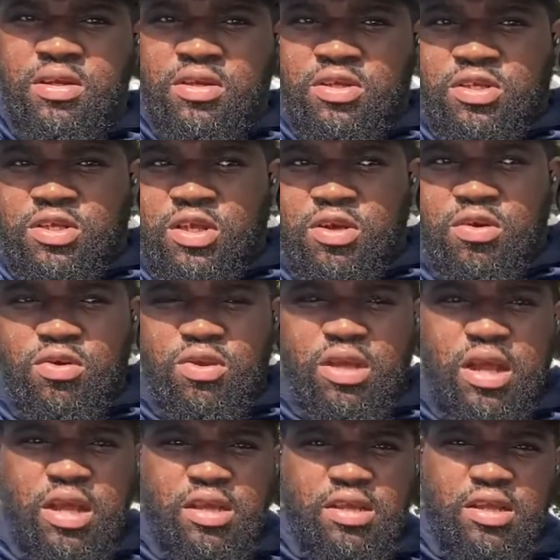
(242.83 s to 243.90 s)
still
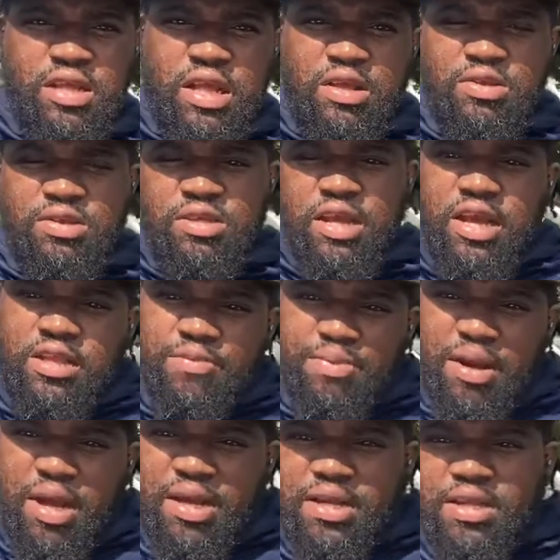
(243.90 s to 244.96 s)
got to get outside the
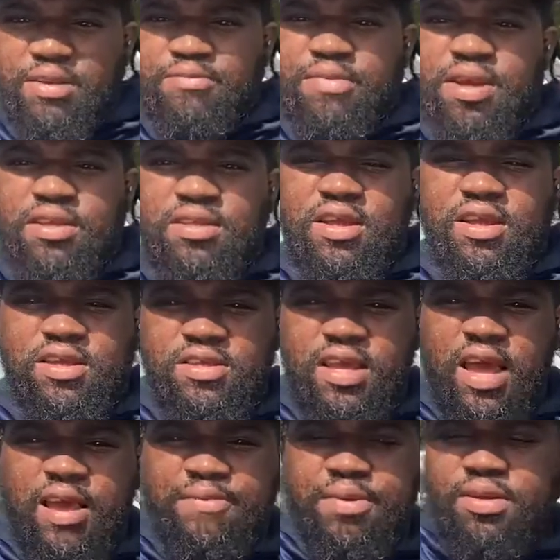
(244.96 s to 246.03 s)
pocket and make things
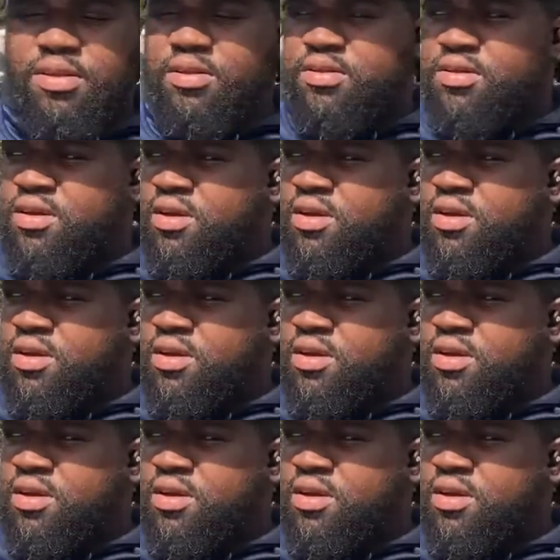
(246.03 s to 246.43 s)
happen and